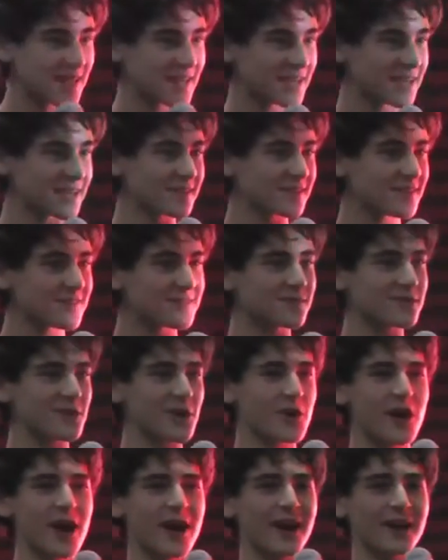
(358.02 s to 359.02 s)
second, okay.
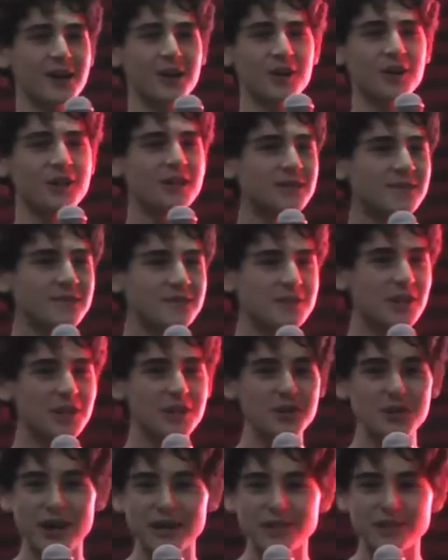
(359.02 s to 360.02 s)
so I couldn't even tell
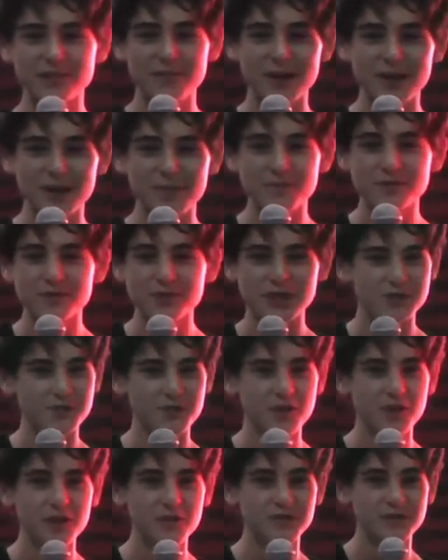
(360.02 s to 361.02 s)
you. I just met him just right.
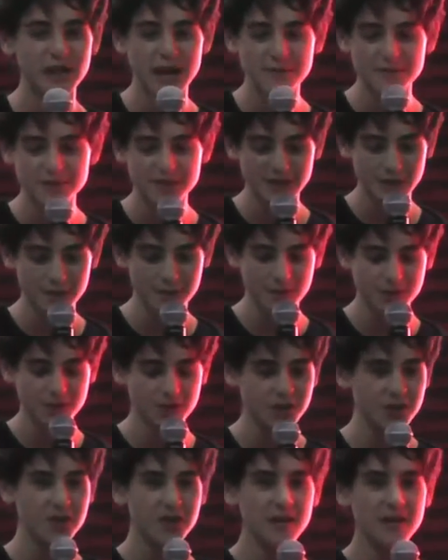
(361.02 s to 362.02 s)
for enough time to take a
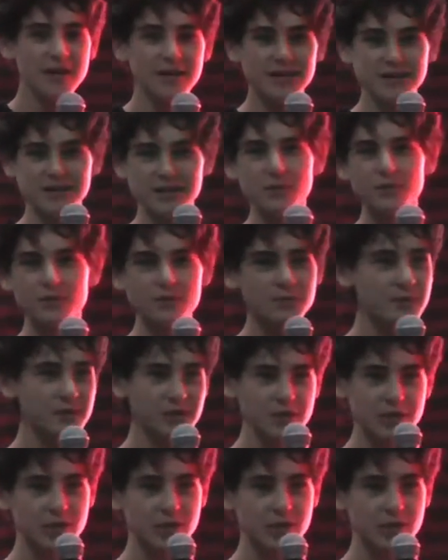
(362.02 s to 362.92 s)
picture because he was being